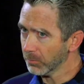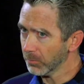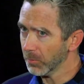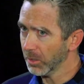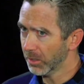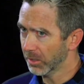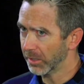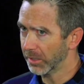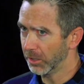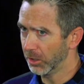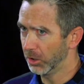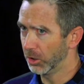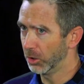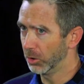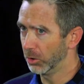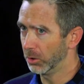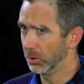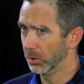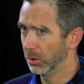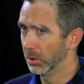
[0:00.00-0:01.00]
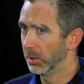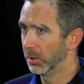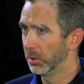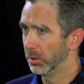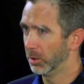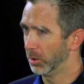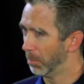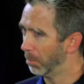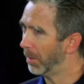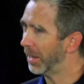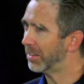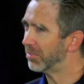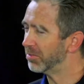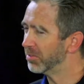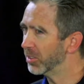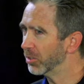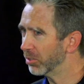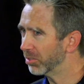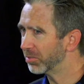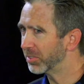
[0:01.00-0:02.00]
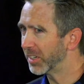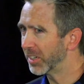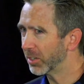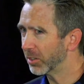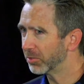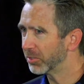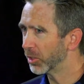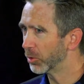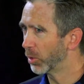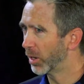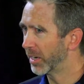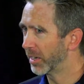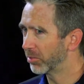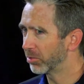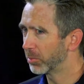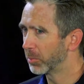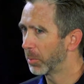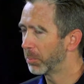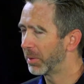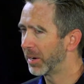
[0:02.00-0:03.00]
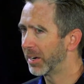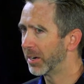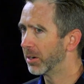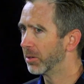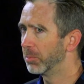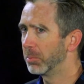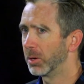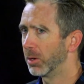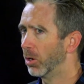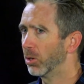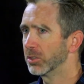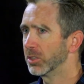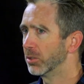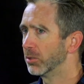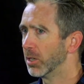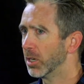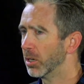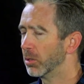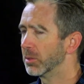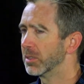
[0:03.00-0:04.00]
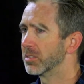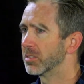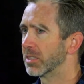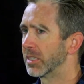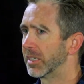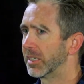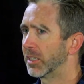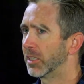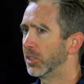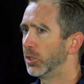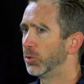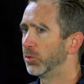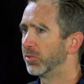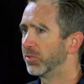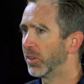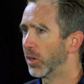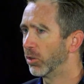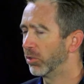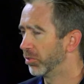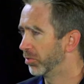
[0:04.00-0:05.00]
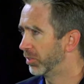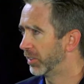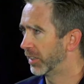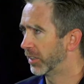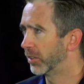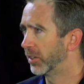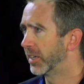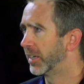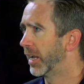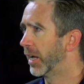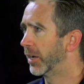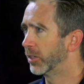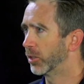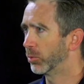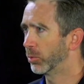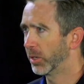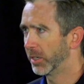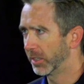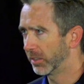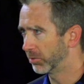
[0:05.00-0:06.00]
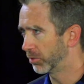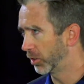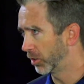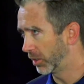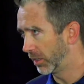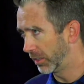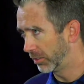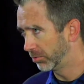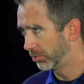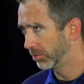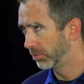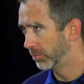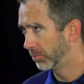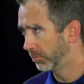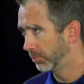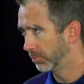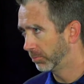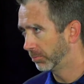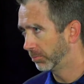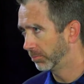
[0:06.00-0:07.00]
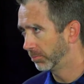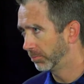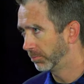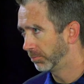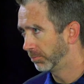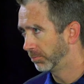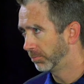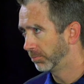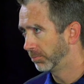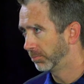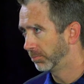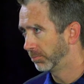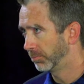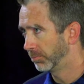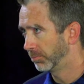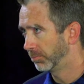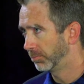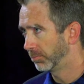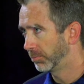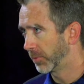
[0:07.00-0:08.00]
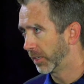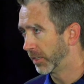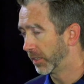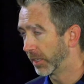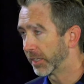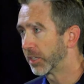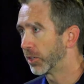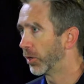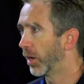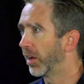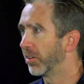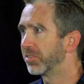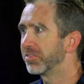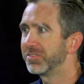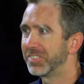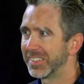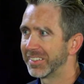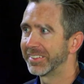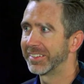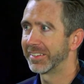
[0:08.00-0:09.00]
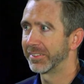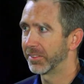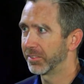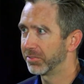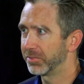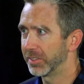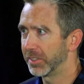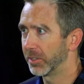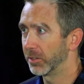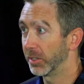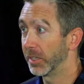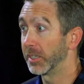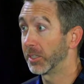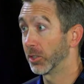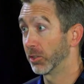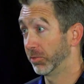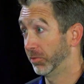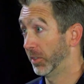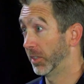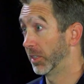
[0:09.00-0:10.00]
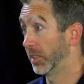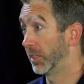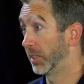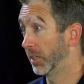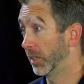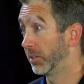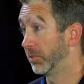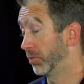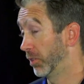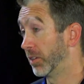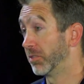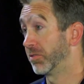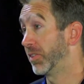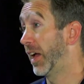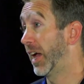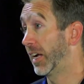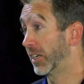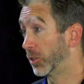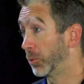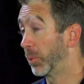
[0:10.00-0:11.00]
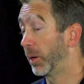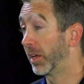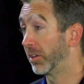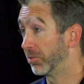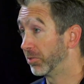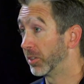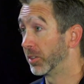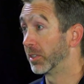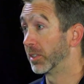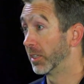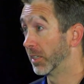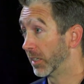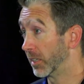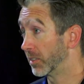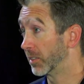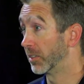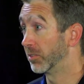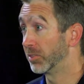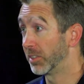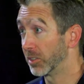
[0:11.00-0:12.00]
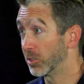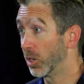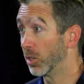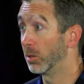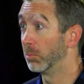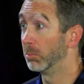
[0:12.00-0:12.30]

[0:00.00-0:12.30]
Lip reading: like, you might feel fear if you're running from a bear. All you know is, like, you felt fear and now you're running for your life. Mm-hmm. Right? Like, you're not feeling the fear, like you're feeling, and in fact, you're probably feeling like 10 feet tall and